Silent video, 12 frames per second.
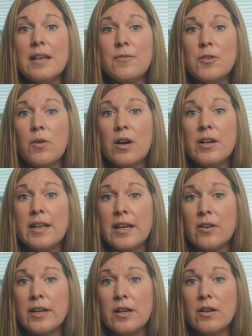If you are a
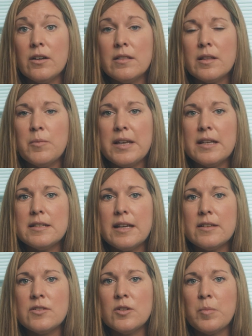carrier, then we can
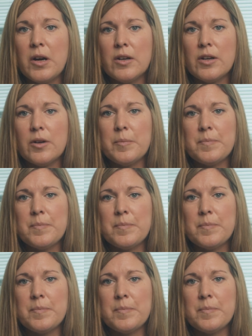test your partner.